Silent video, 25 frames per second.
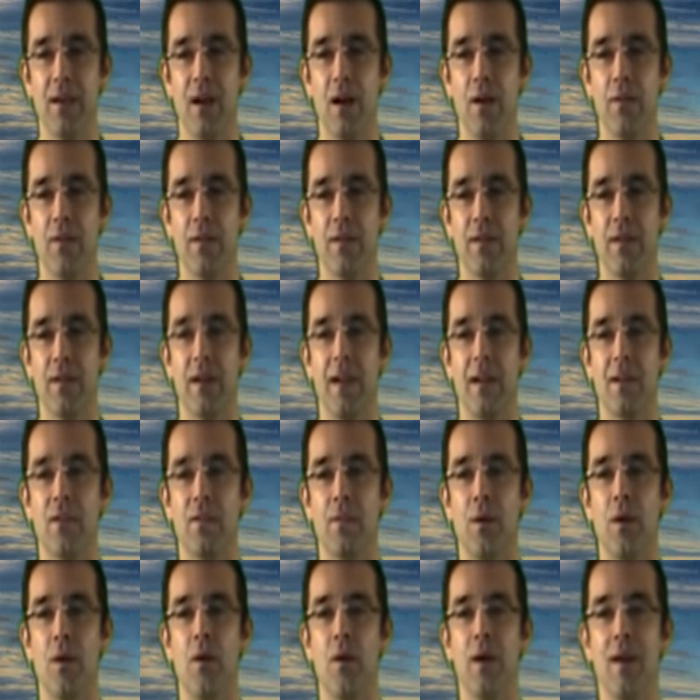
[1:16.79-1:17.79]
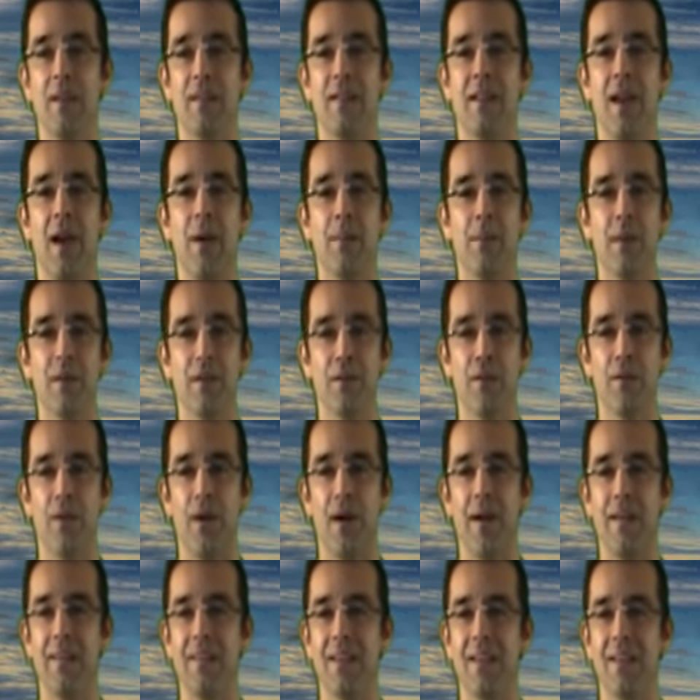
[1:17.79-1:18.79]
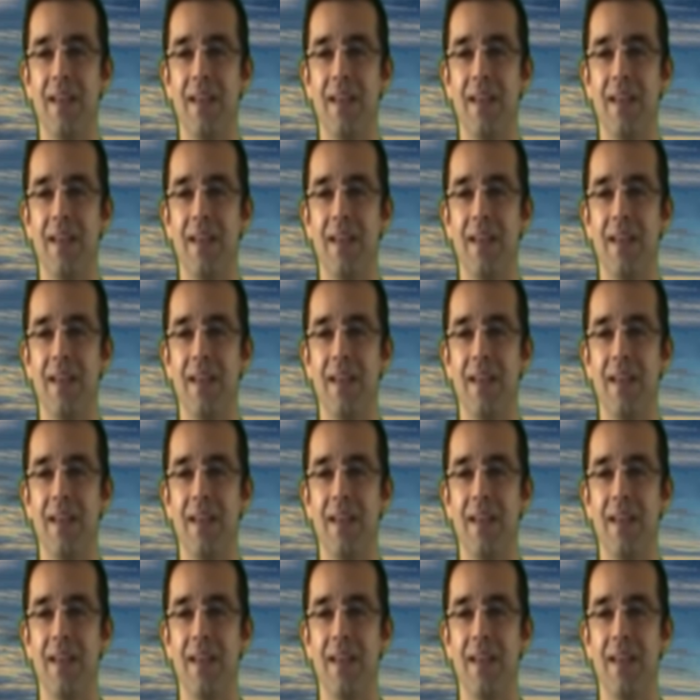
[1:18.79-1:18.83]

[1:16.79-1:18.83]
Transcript: Conference and Expo attempted to find